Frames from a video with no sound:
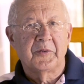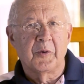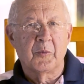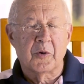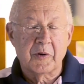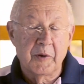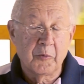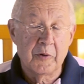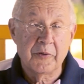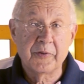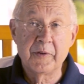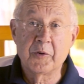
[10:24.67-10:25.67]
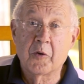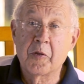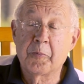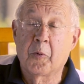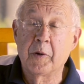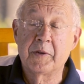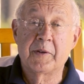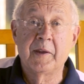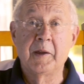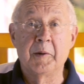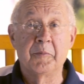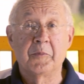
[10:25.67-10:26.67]
So working with the North Point
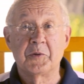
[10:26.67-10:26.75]
team,